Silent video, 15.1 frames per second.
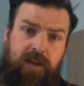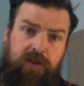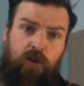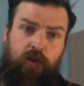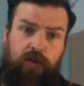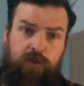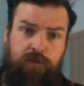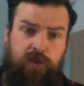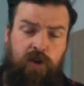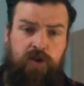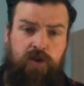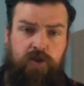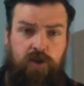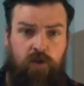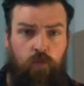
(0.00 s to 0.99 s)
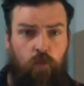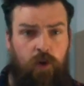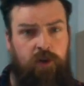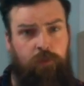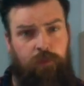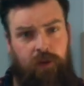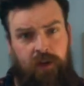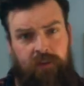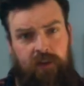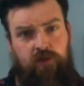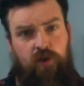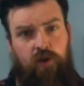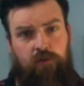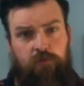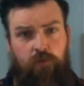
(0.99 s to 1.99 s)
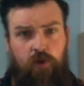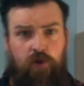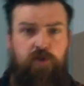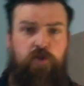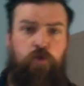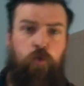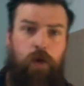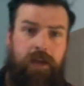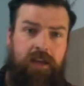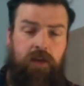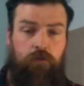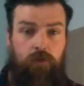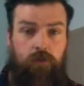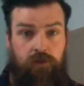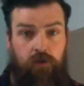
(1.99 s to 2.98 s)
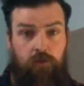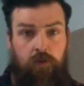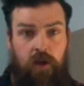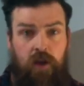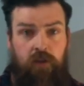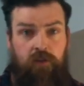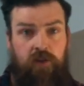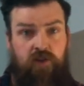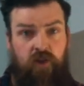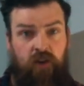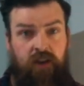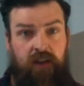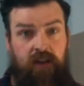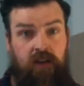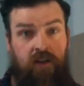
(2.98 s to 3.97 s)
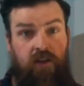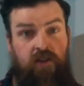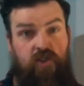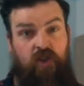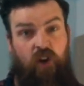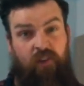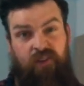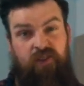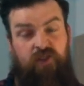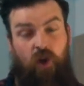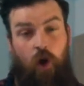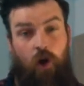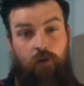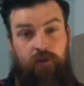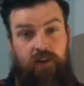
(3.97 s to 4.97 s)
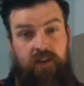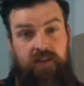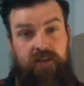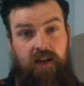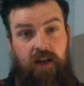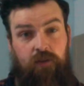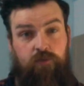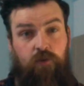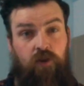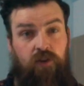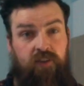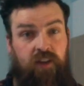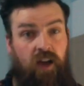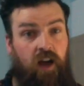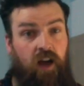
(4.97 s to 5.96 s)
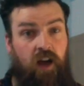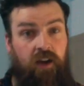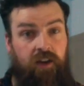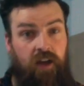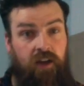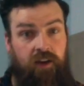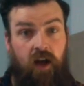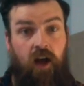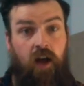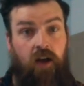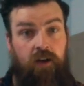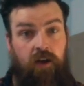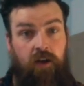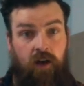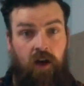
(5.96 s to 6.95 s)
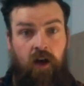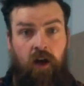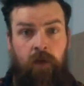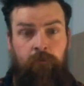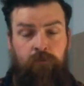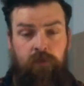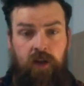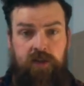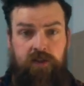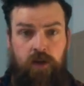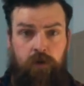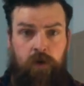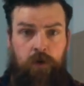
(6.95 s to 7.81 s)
the other version, when you play that sort of more swingy rhythm, the tonguing softens off and it sounds more da da da da da instead of